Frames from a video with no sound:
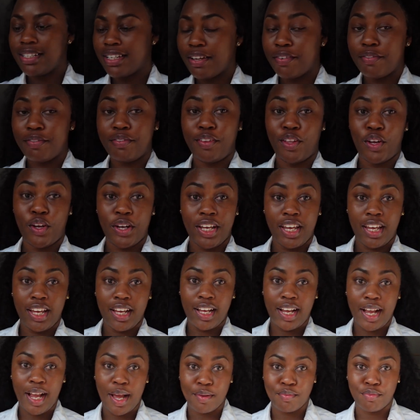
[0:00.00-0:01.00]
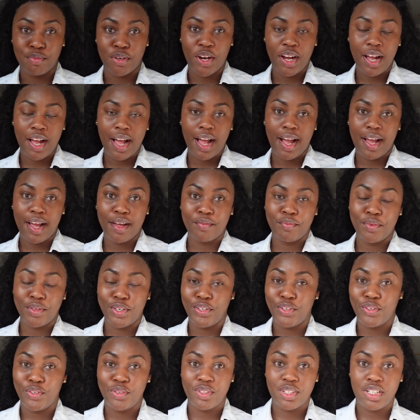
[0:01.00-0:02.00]
a vlogging camera. I have
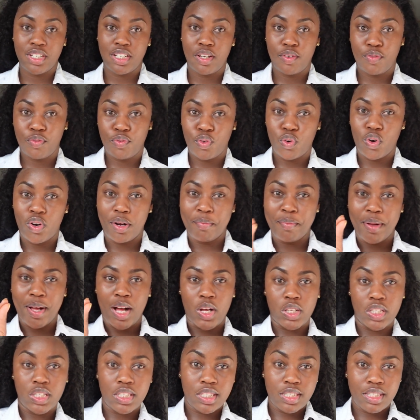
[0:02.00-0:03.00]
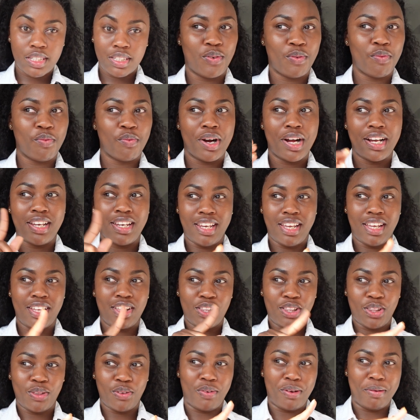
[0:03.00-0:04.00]
been using it for about 1
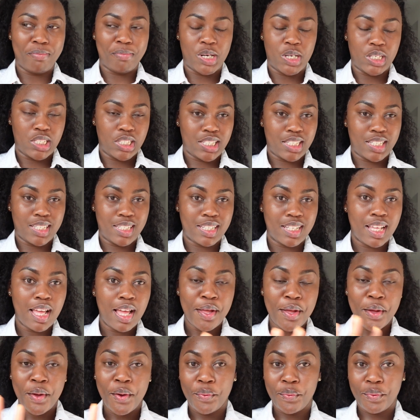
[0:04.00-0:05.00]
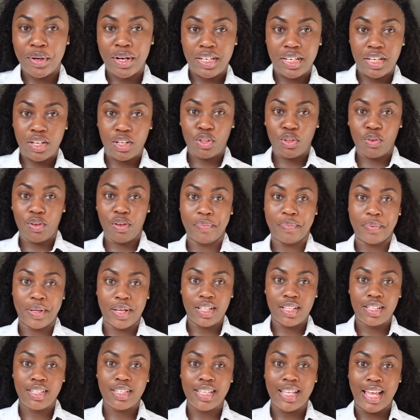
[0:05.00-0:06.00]
year 3 months. 1 year 3
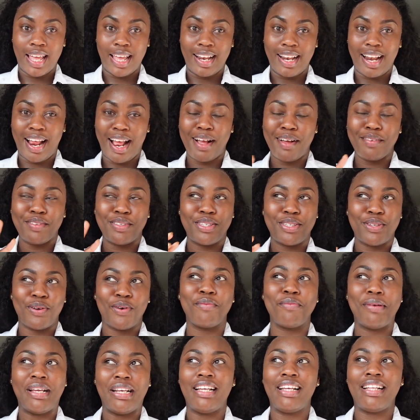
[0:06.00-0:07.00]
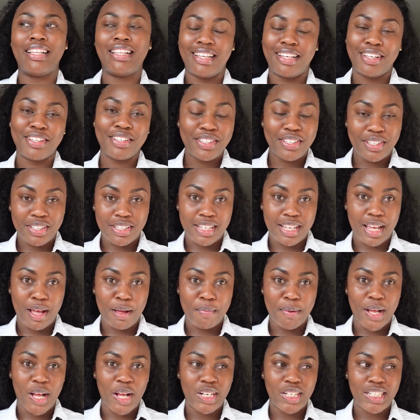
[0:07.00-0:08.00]
months, and I have so many things to say
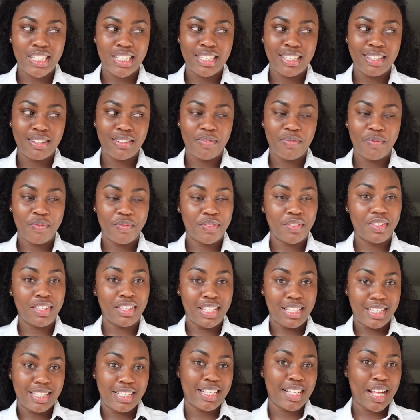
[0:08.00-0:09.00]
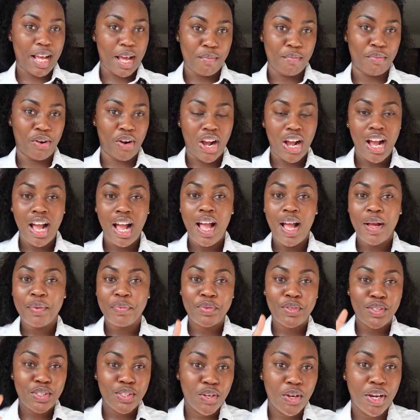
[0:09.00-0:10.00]
about this camera.
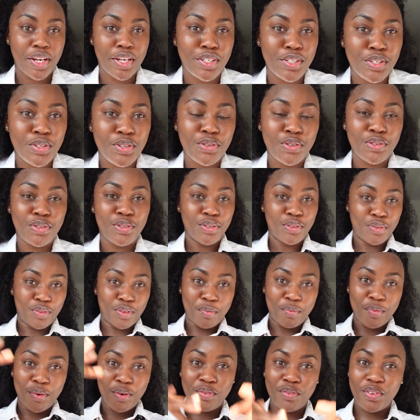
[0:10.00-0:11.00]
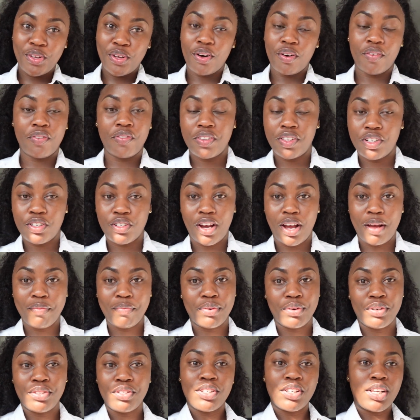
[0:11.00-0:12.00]
I'm just going to remove you off the
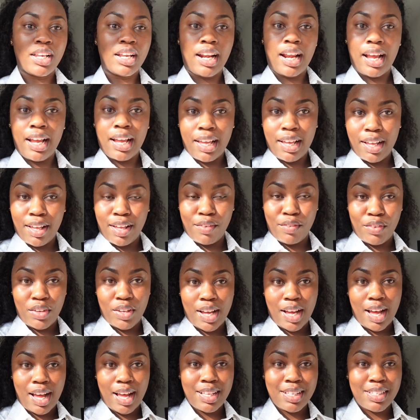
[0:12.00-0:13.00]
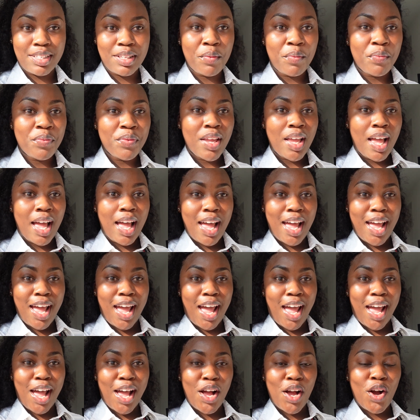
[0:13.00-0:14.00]
tripod so that I can give you guys
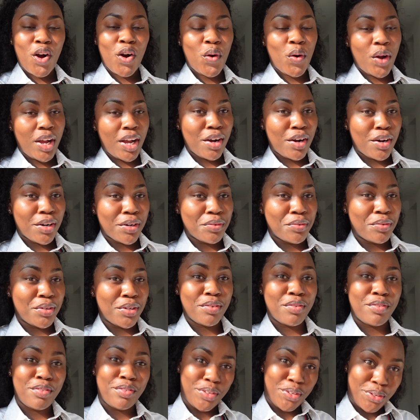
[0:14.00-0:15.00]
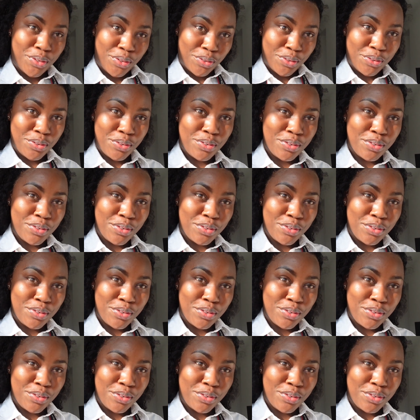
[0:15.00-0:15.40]
a quick review